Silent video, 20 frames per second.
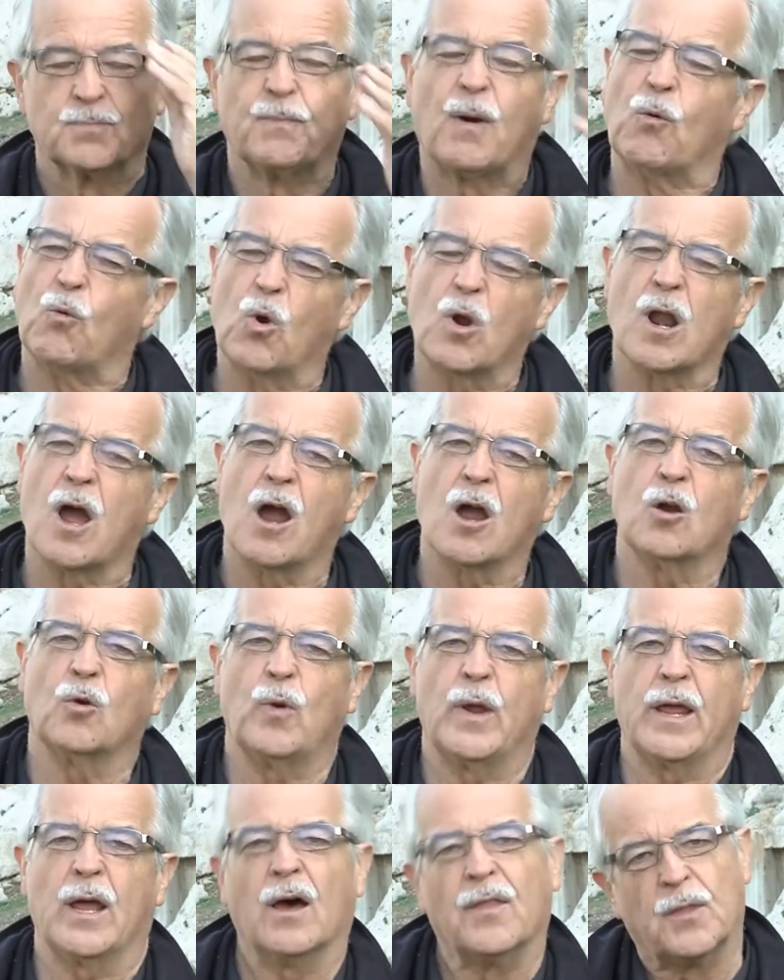But where are
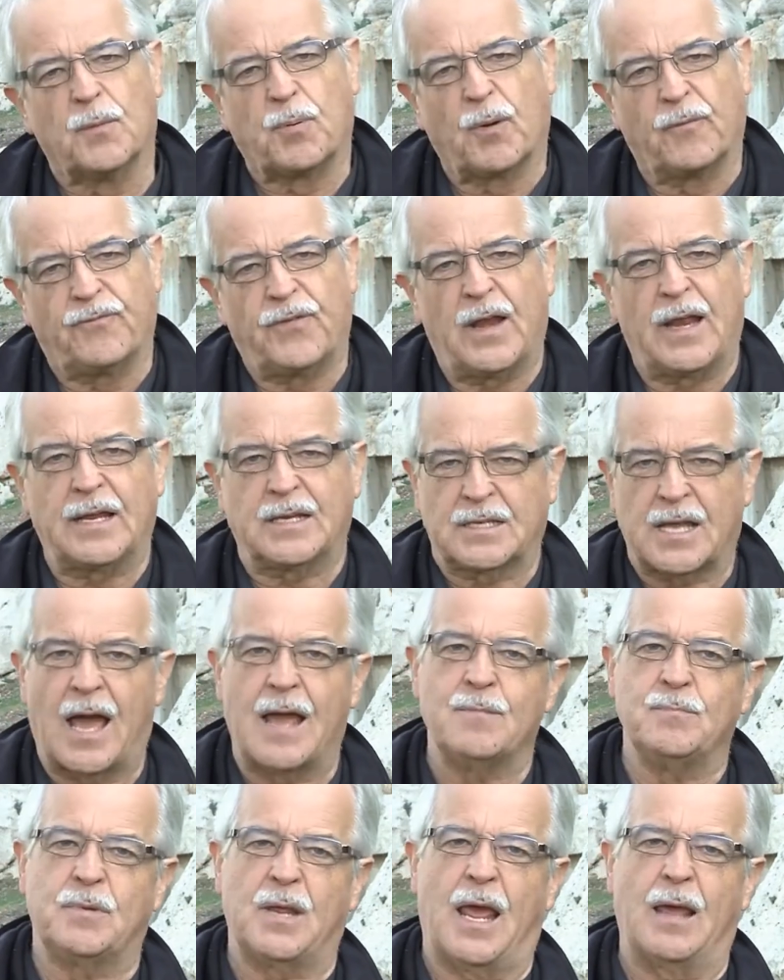we on the prophetic
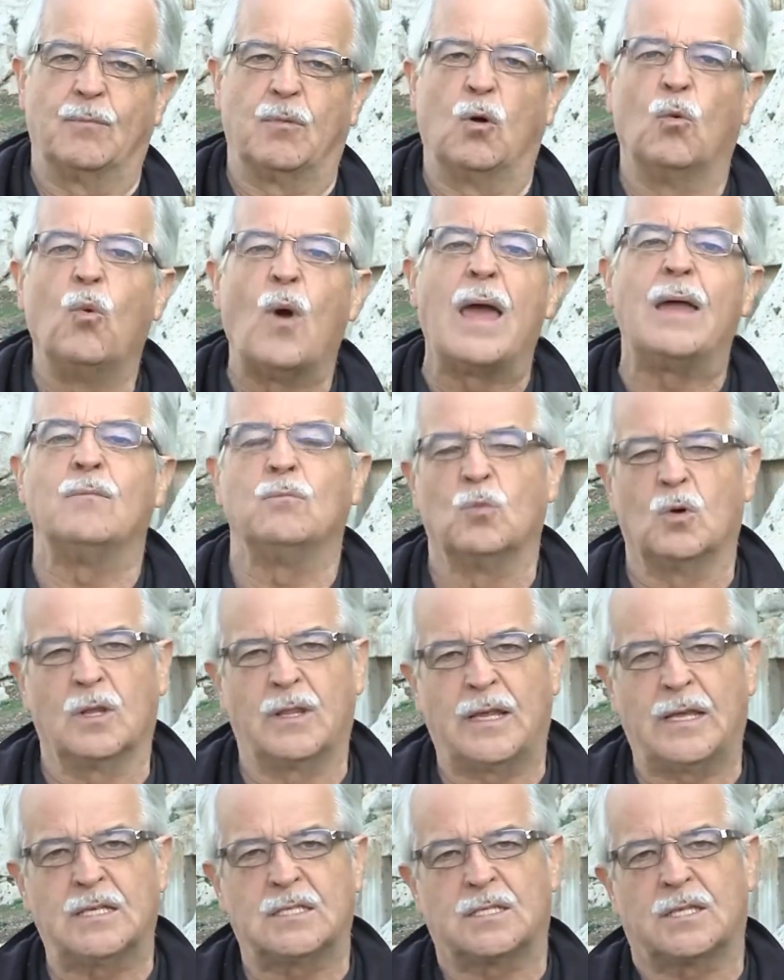timetable? When will
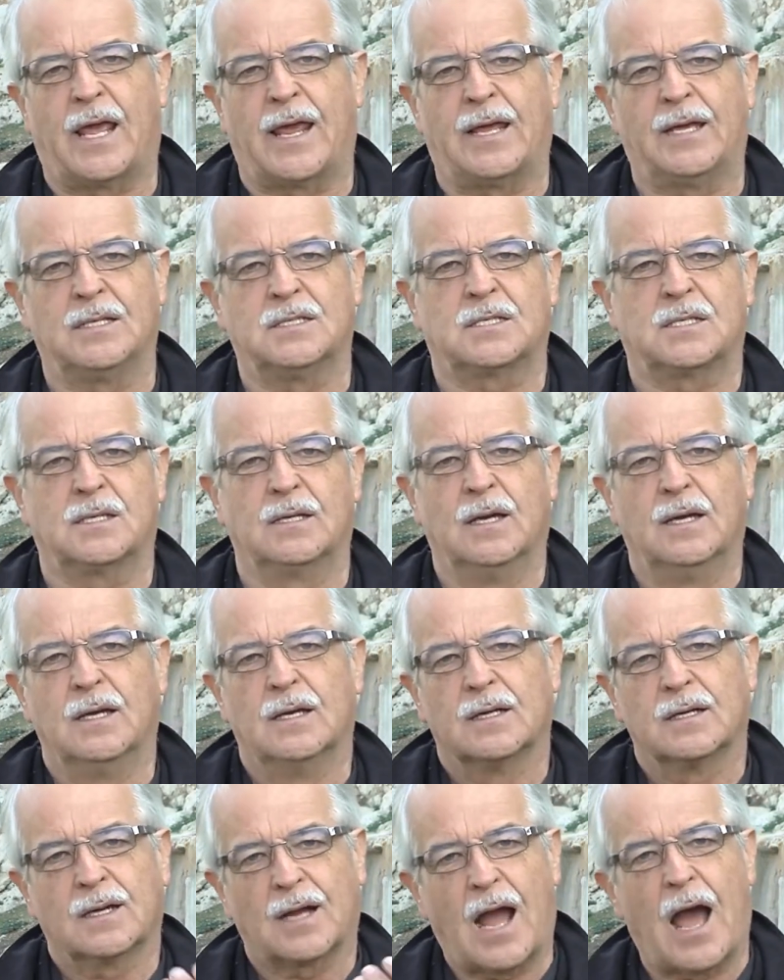these things
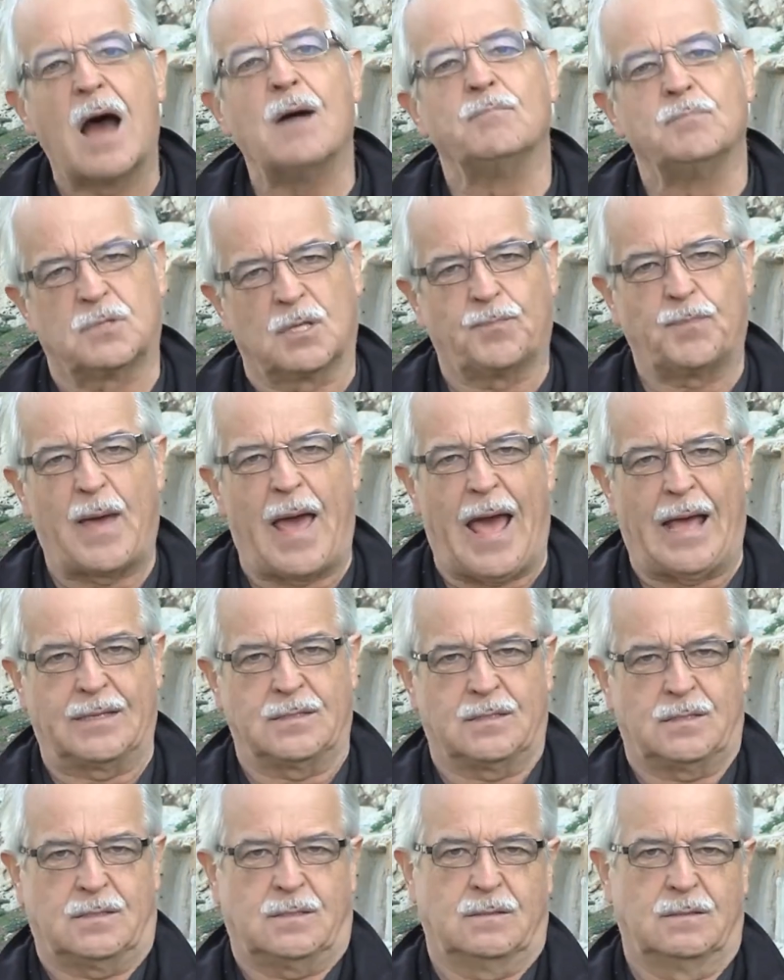come to
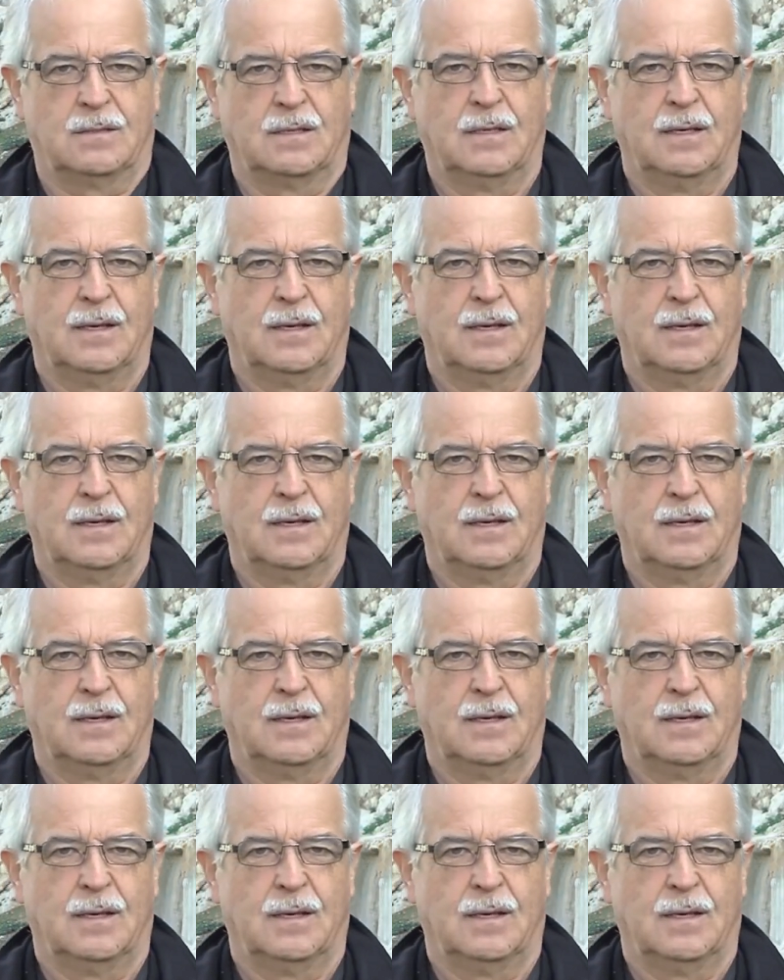pass?